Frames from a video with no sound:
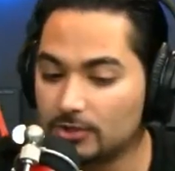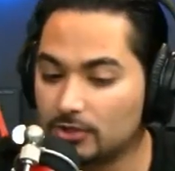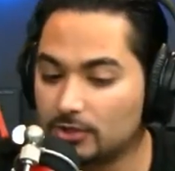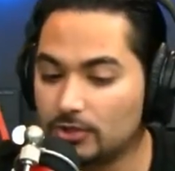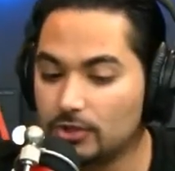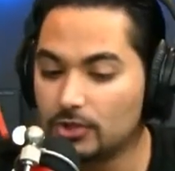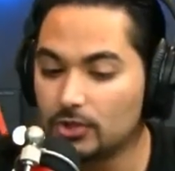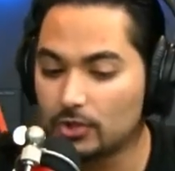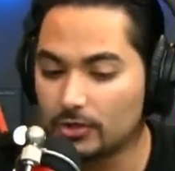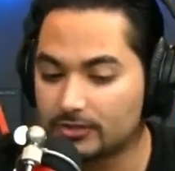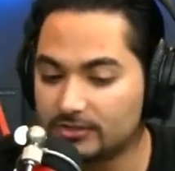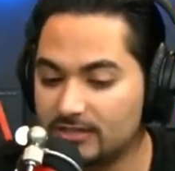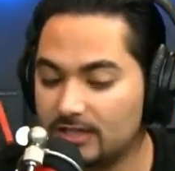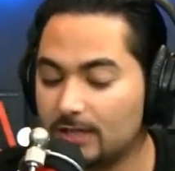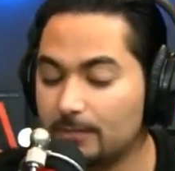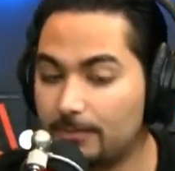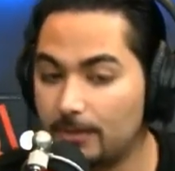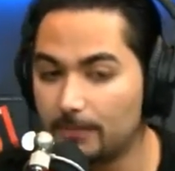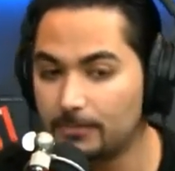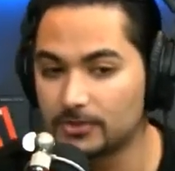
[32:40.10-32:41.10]
the New York
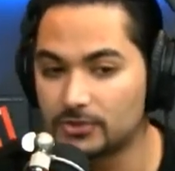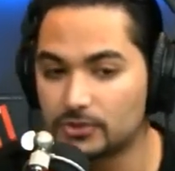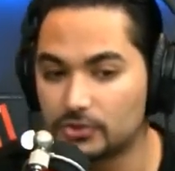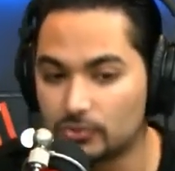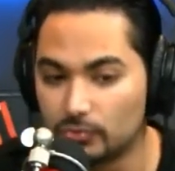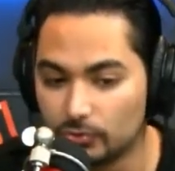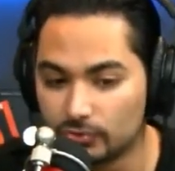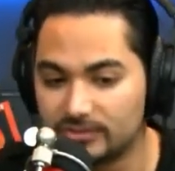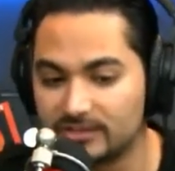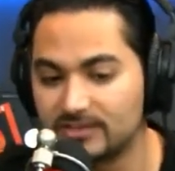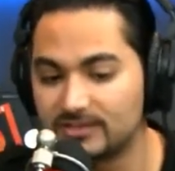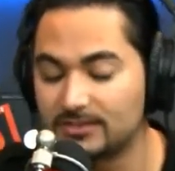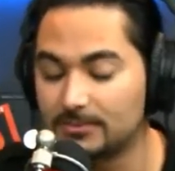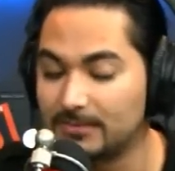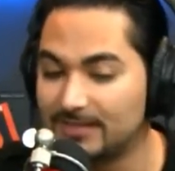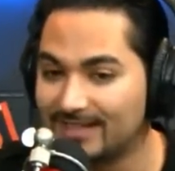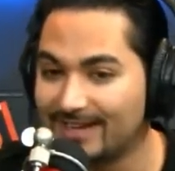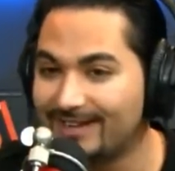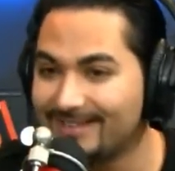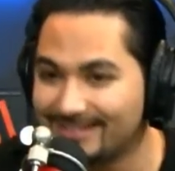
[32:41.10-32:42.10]
City public school system
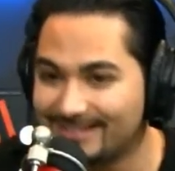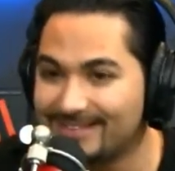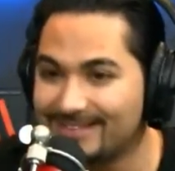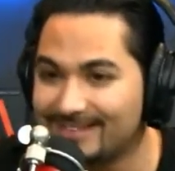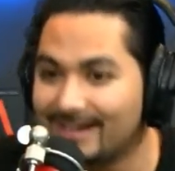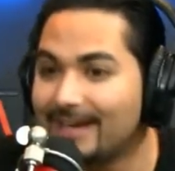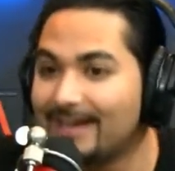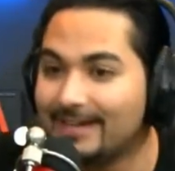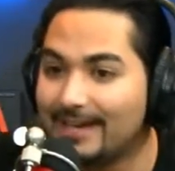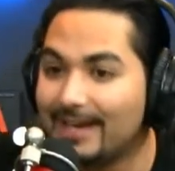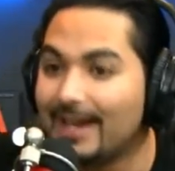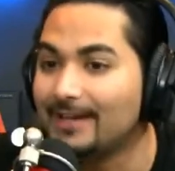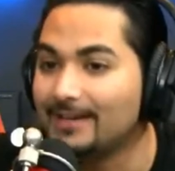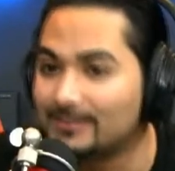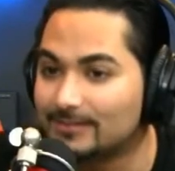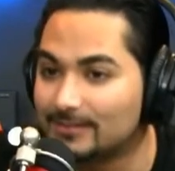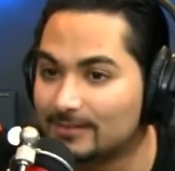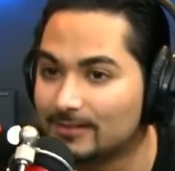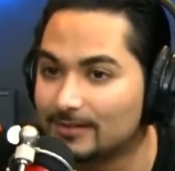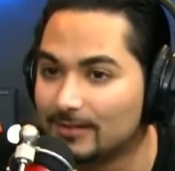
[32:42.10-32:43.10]
in
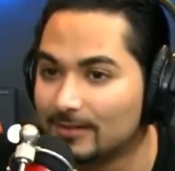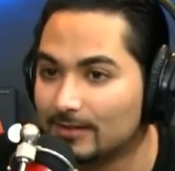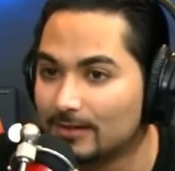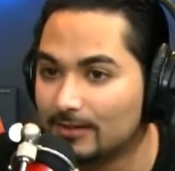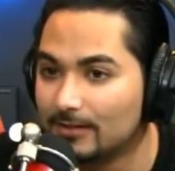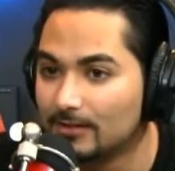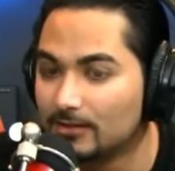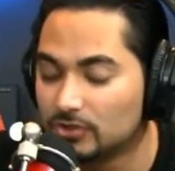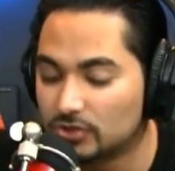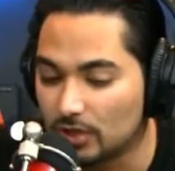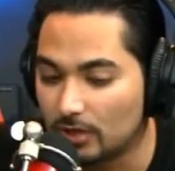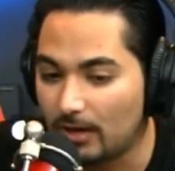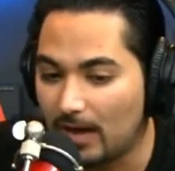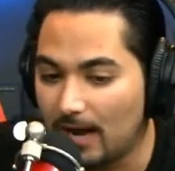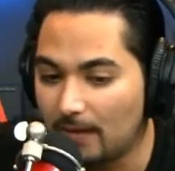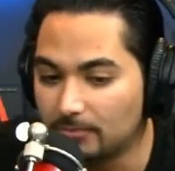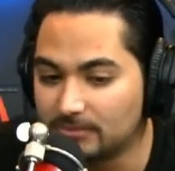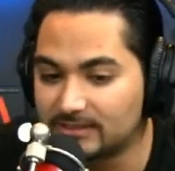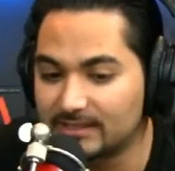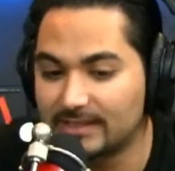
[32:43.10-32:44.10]
1988. So
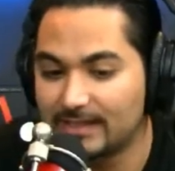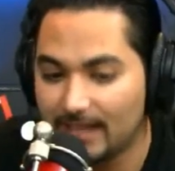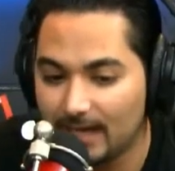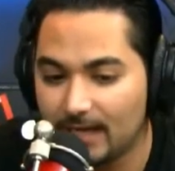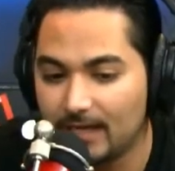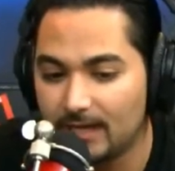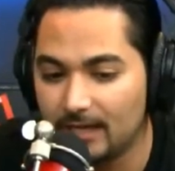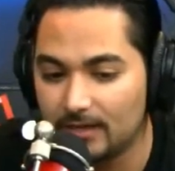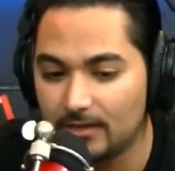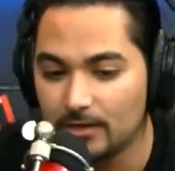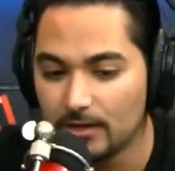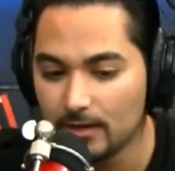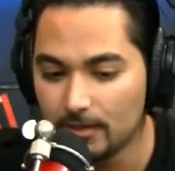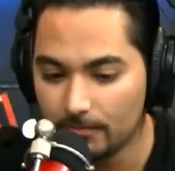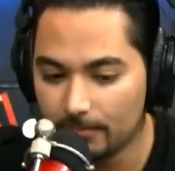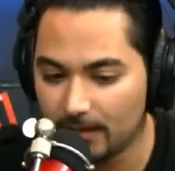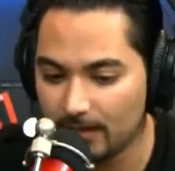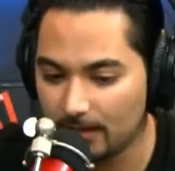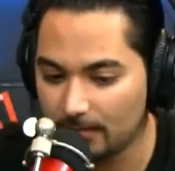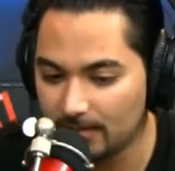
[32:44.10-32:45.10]
I was a kid,
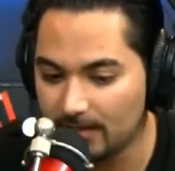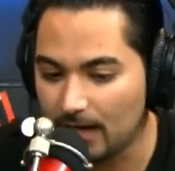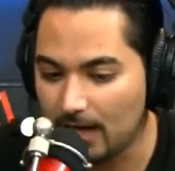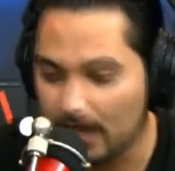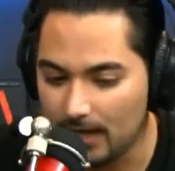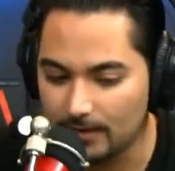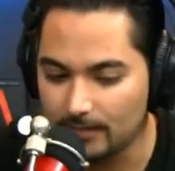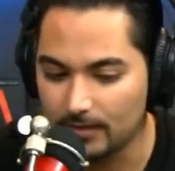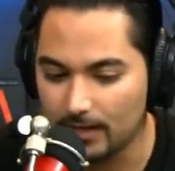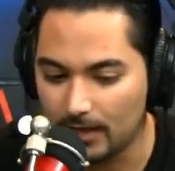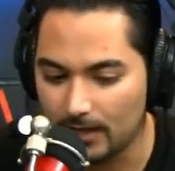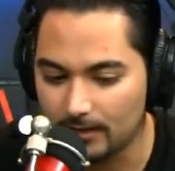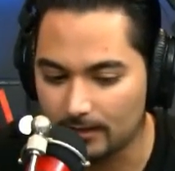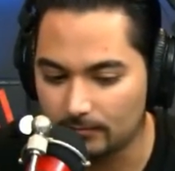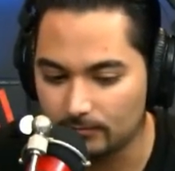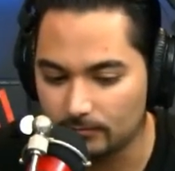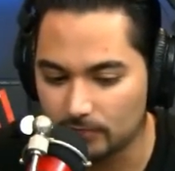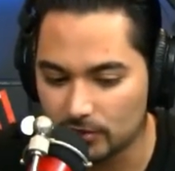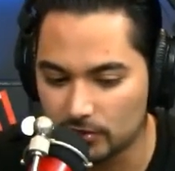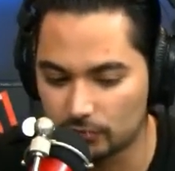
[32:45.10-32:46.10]
but I mean, I I
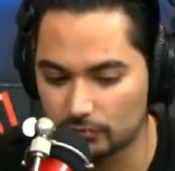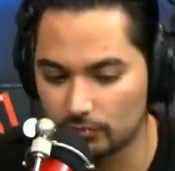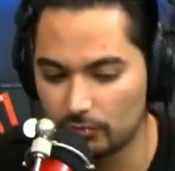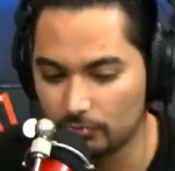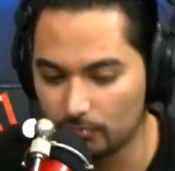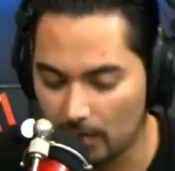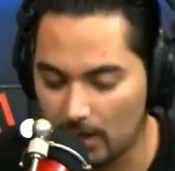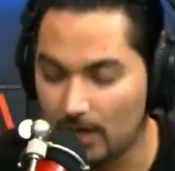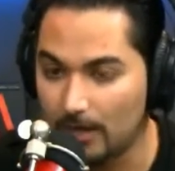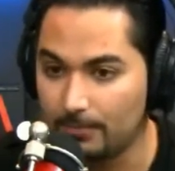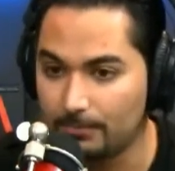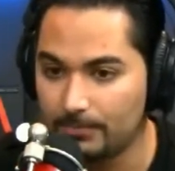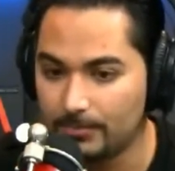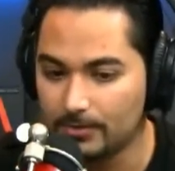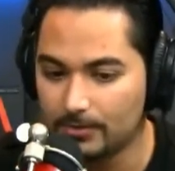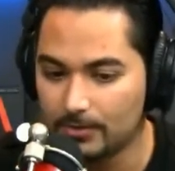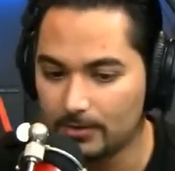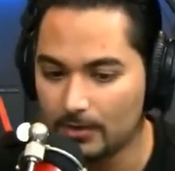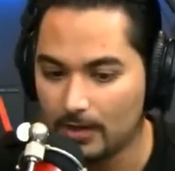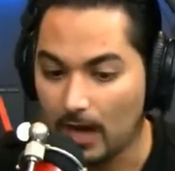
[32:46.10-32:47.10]
grew up.
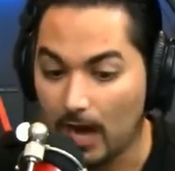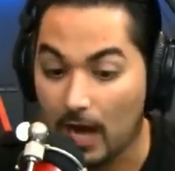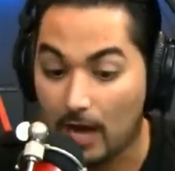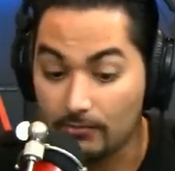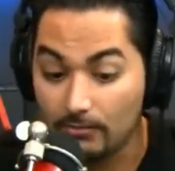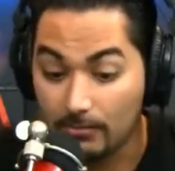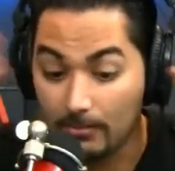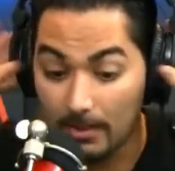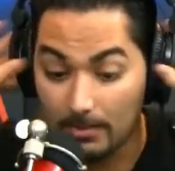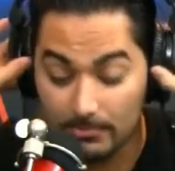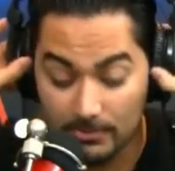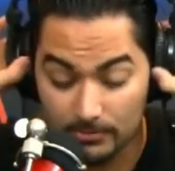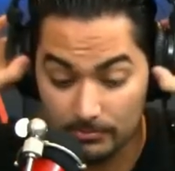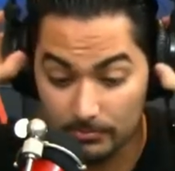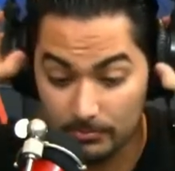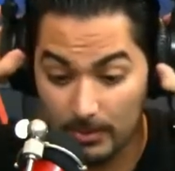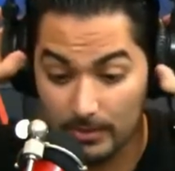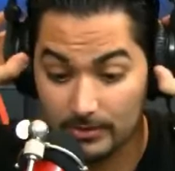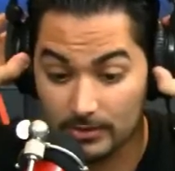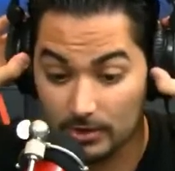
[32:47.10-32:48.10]
I remember
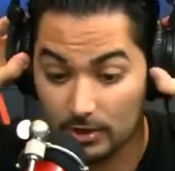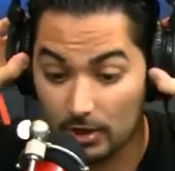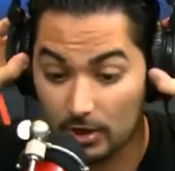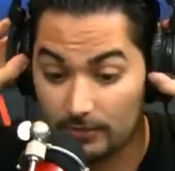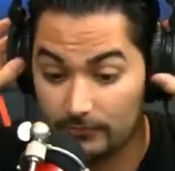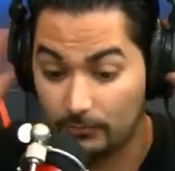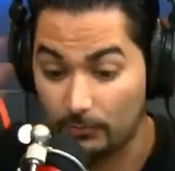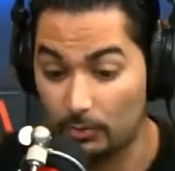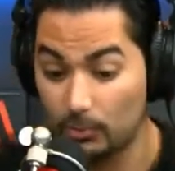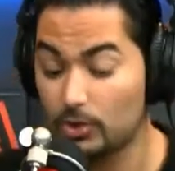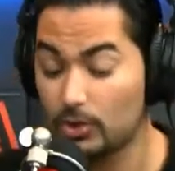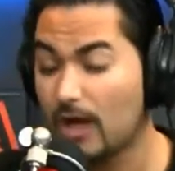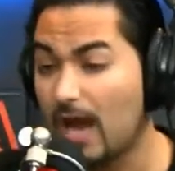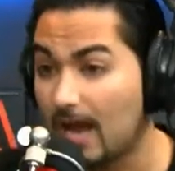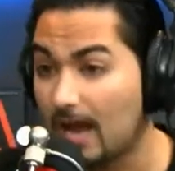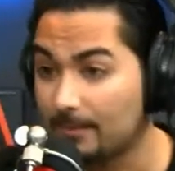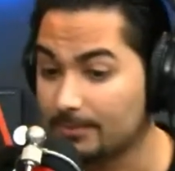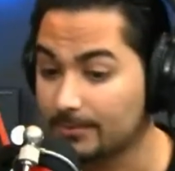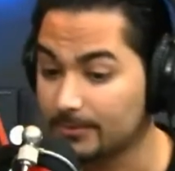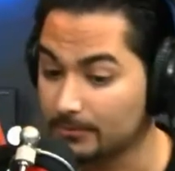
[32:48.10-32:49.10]
when the Gulf War
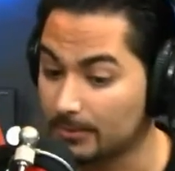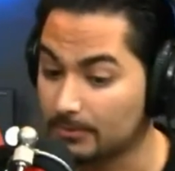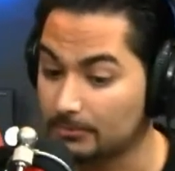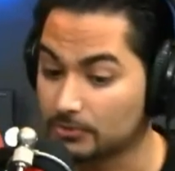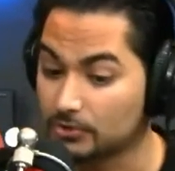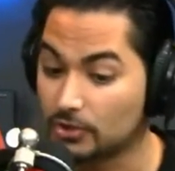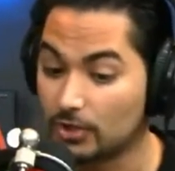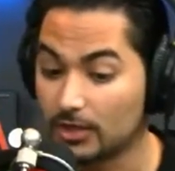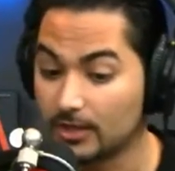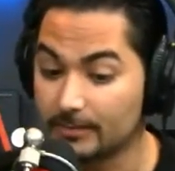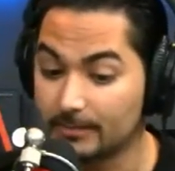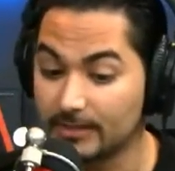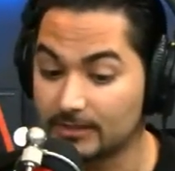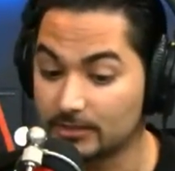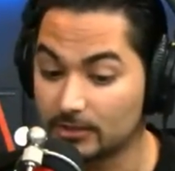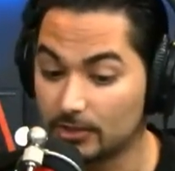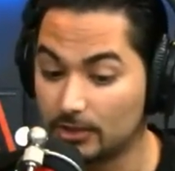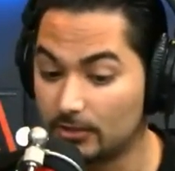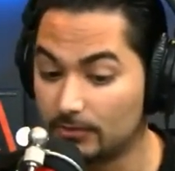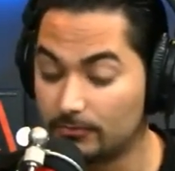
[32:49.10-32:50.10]
happened. We were talking about
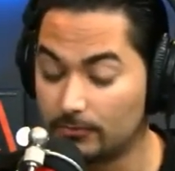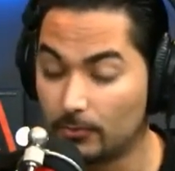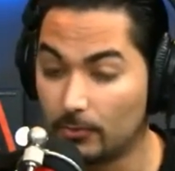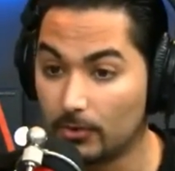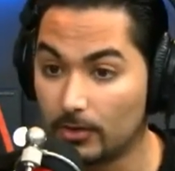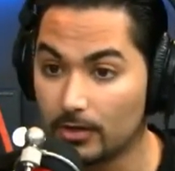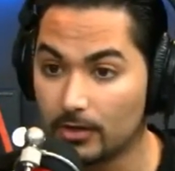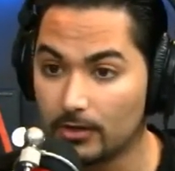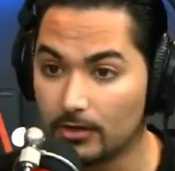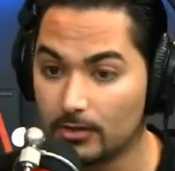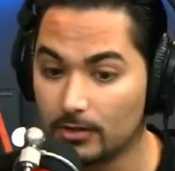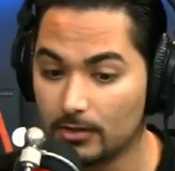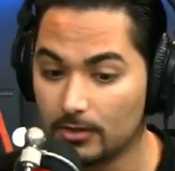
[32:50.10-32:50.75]
the Gulf War.